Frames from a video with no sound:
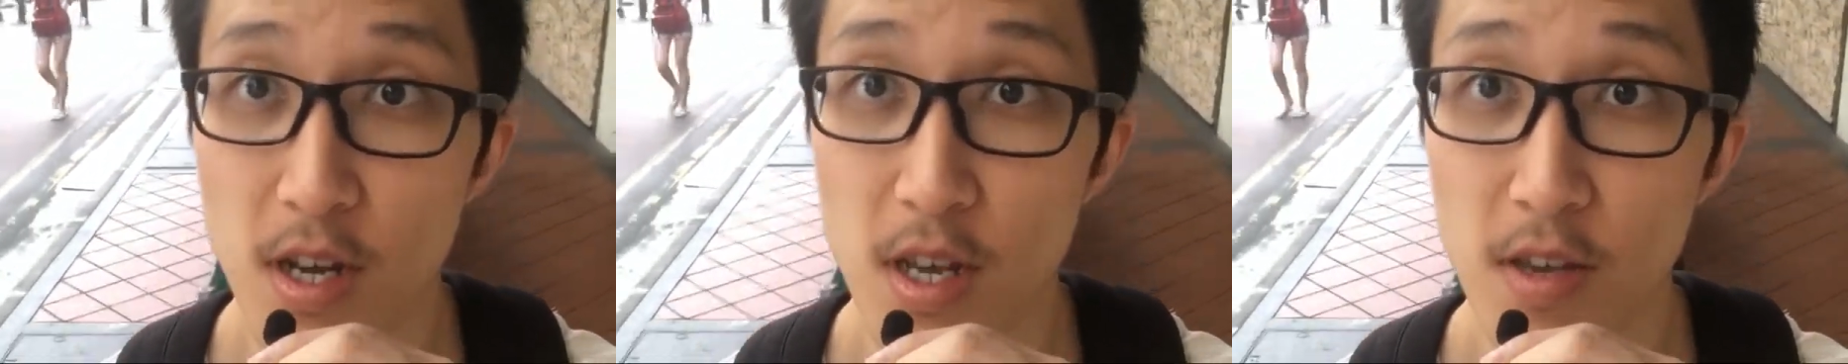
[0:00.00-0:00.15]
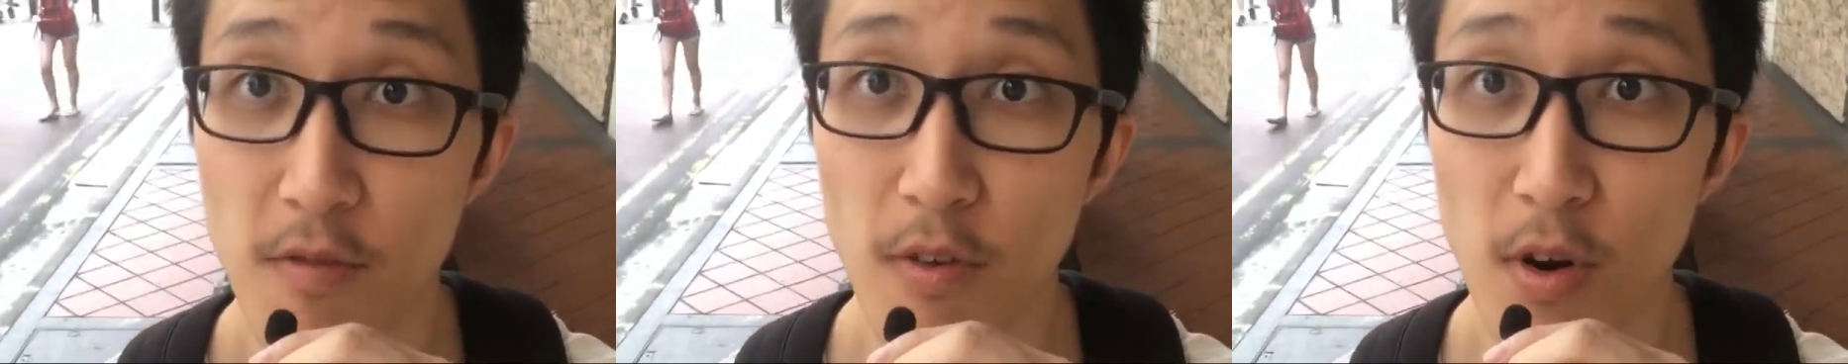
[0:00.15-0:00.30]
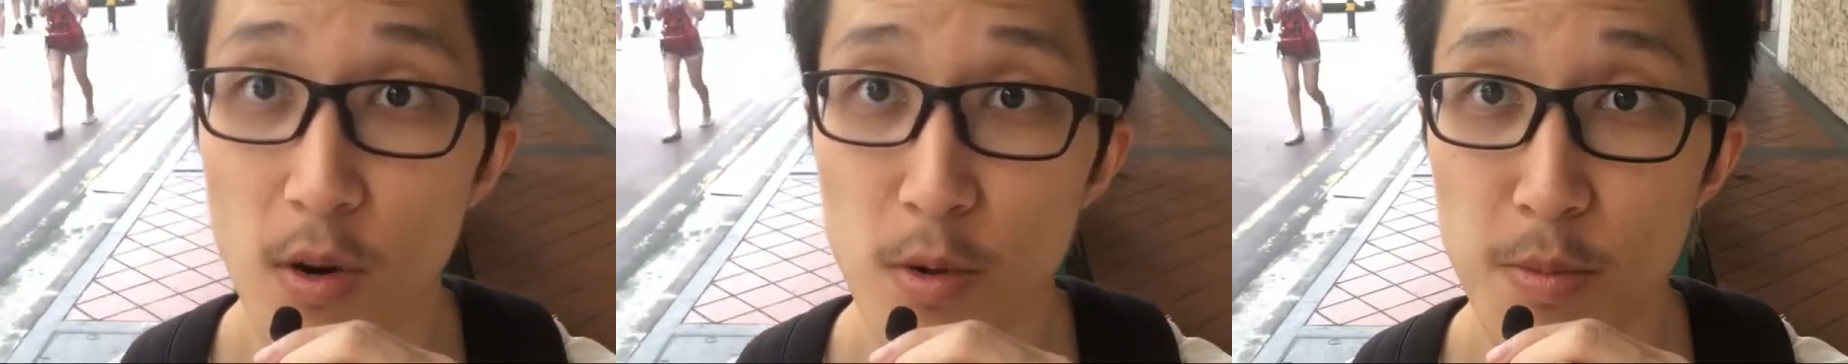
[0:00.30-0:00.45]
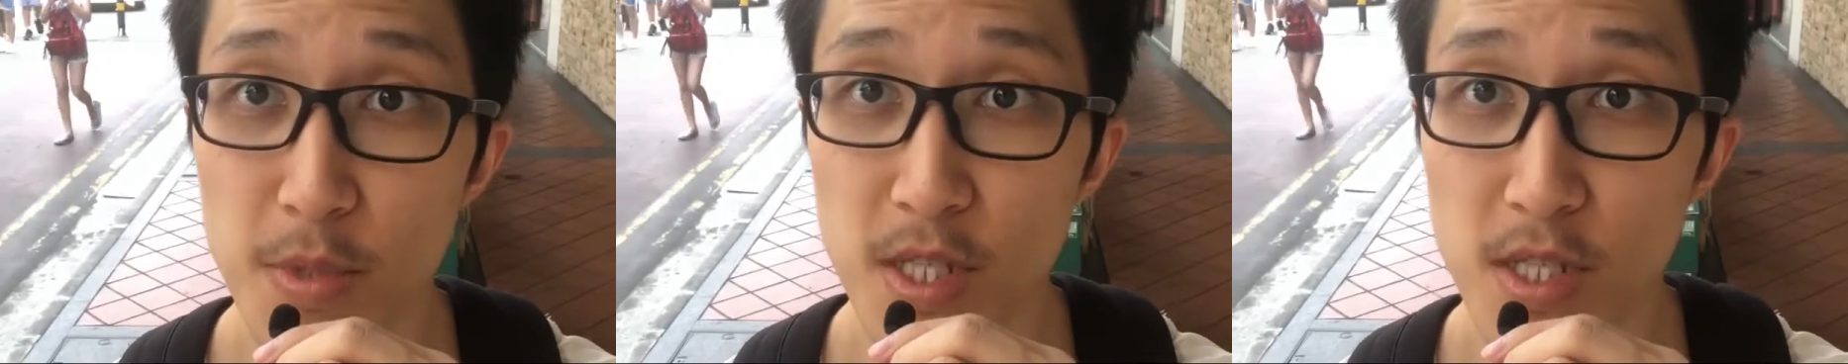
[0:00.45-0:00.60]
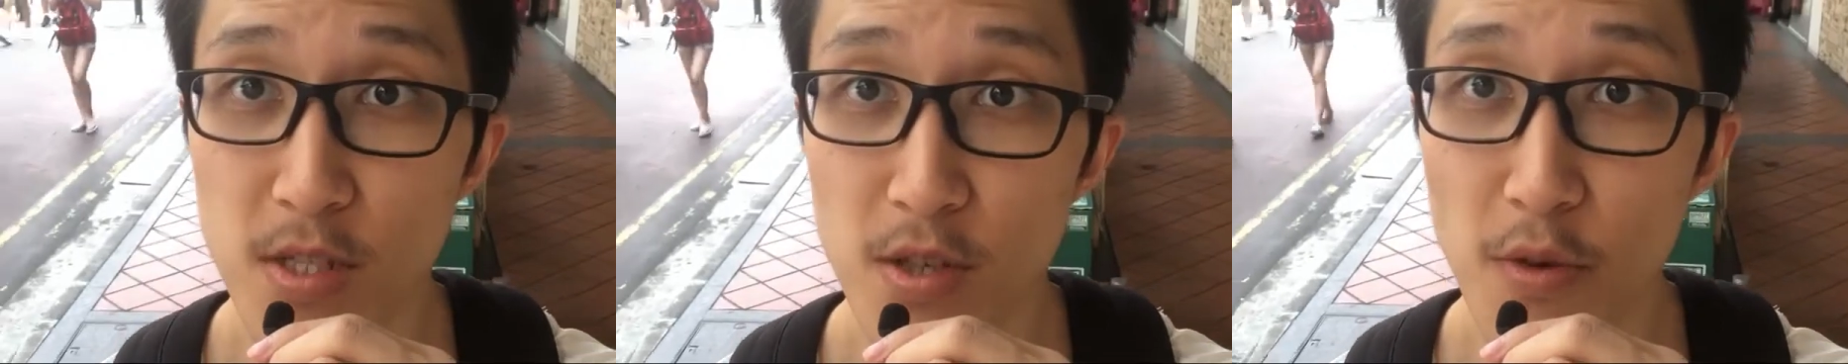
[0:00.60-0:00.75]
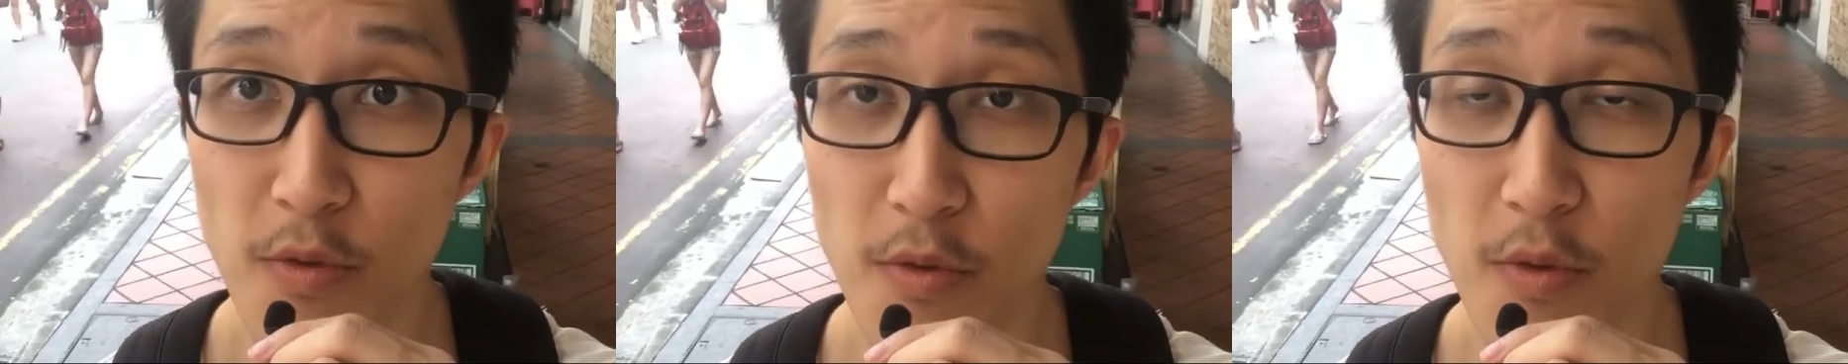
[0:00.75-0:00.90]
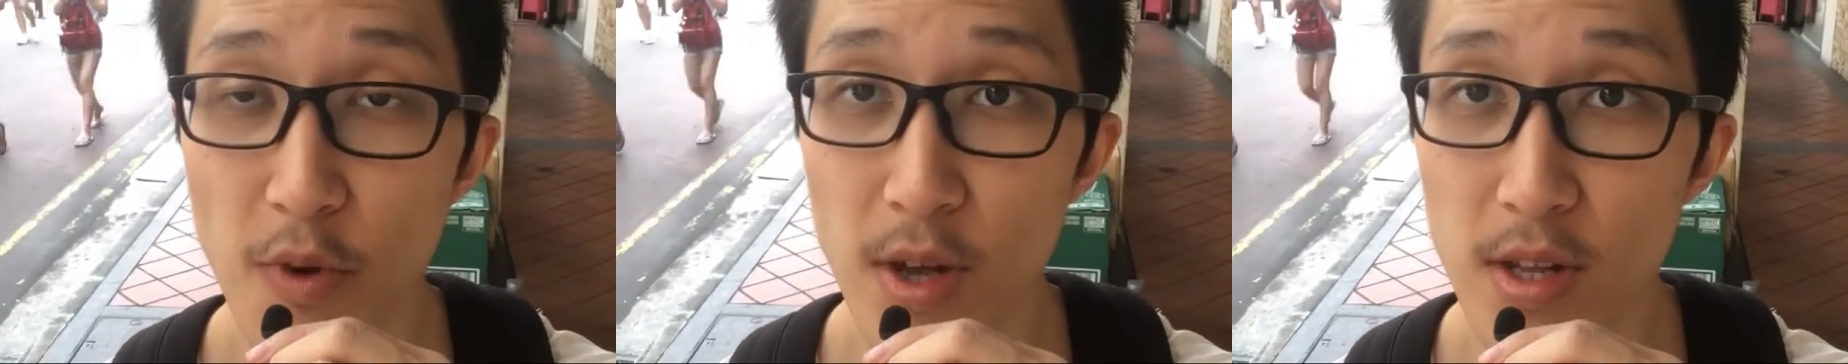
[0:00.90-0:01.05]

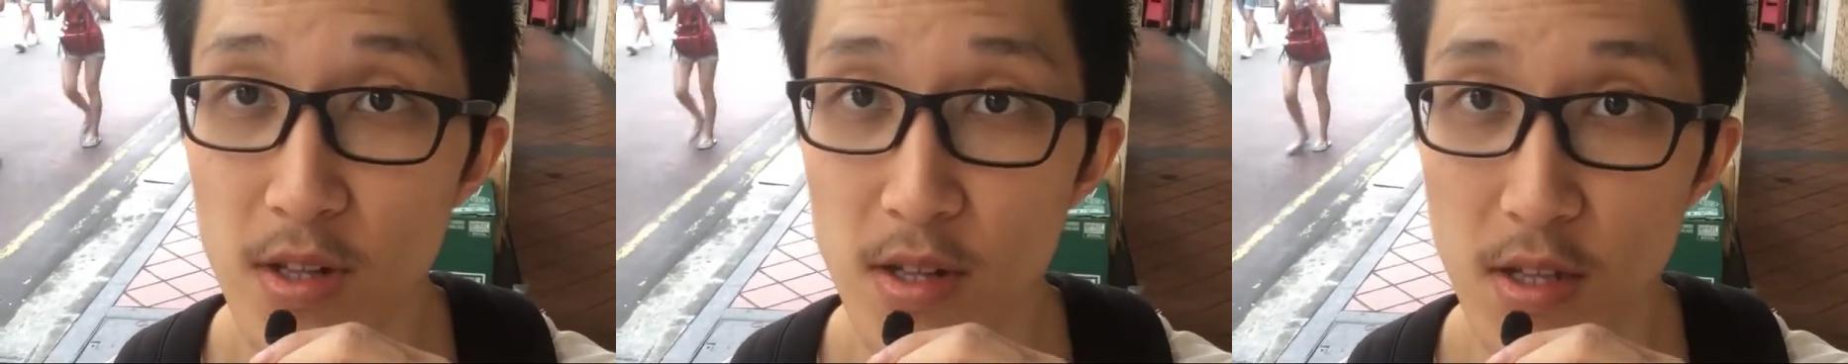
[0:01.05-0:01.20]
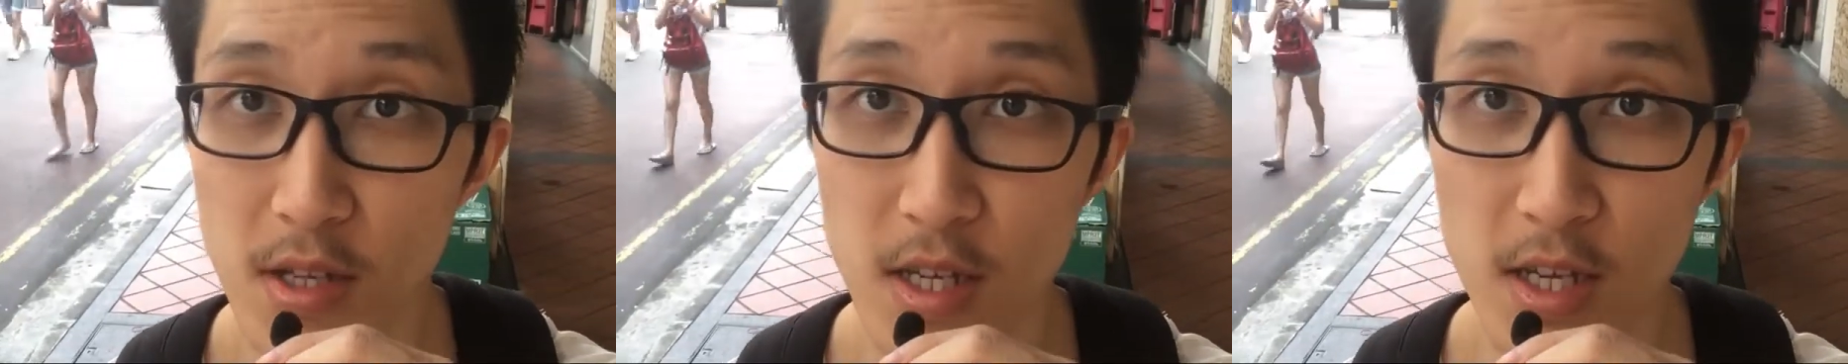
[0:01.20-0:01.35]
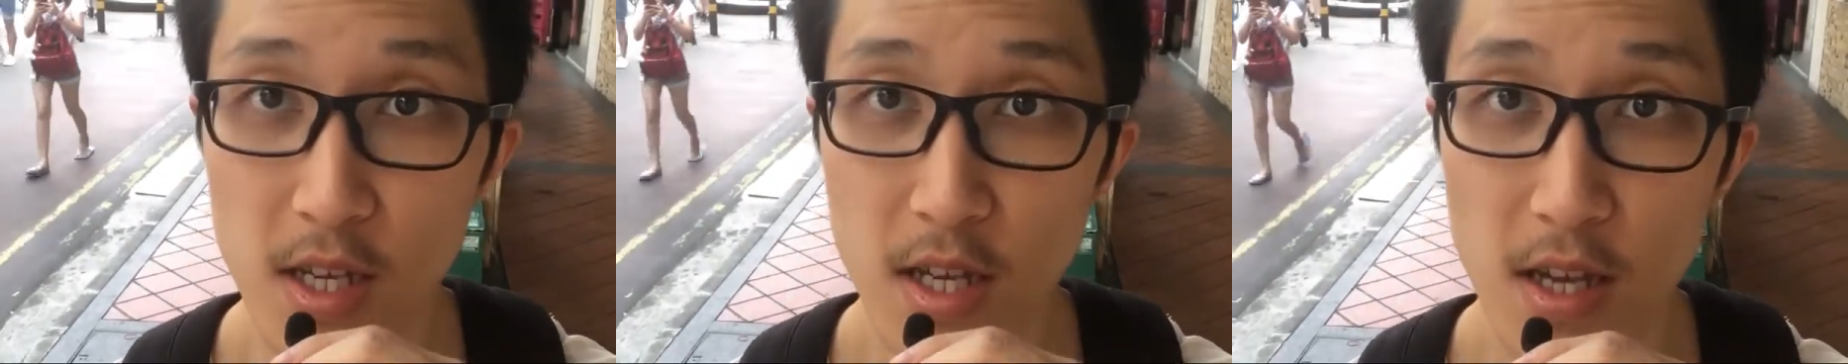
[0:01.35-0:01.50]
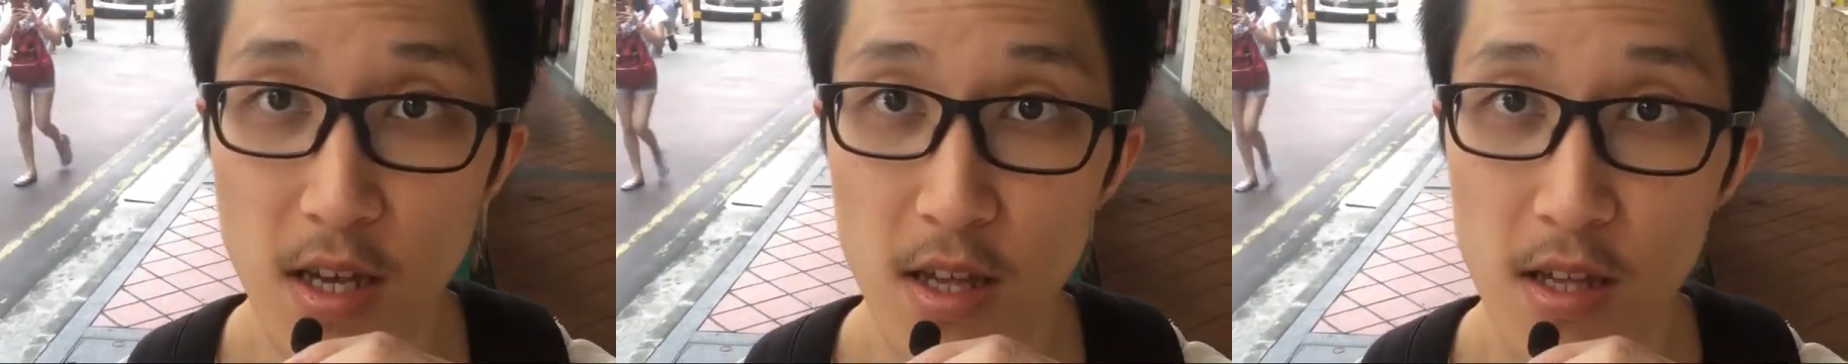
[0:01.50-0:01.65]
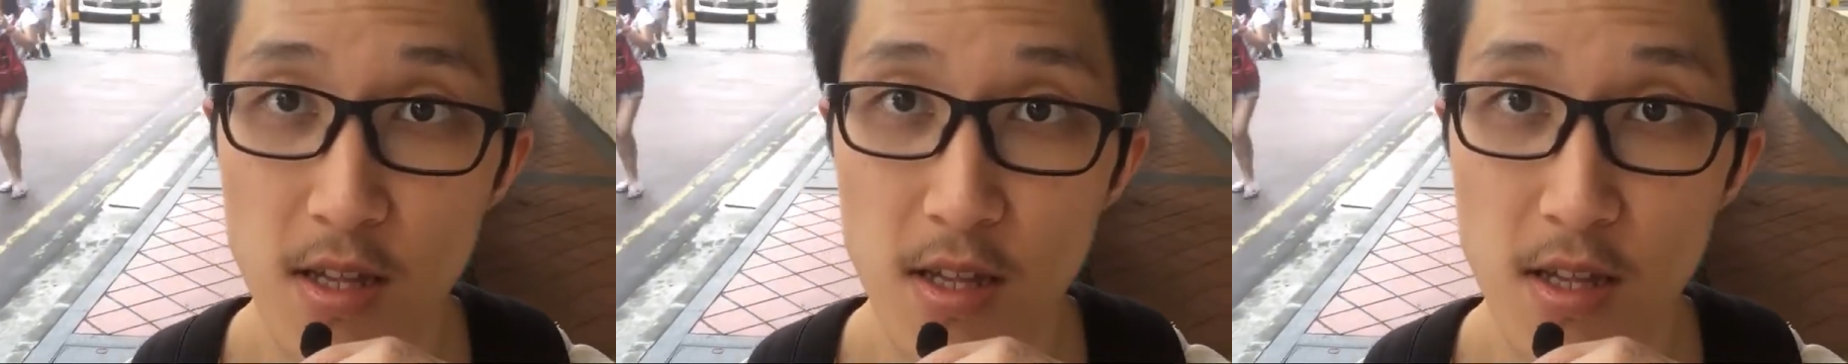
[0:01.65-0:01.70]
environmental friendly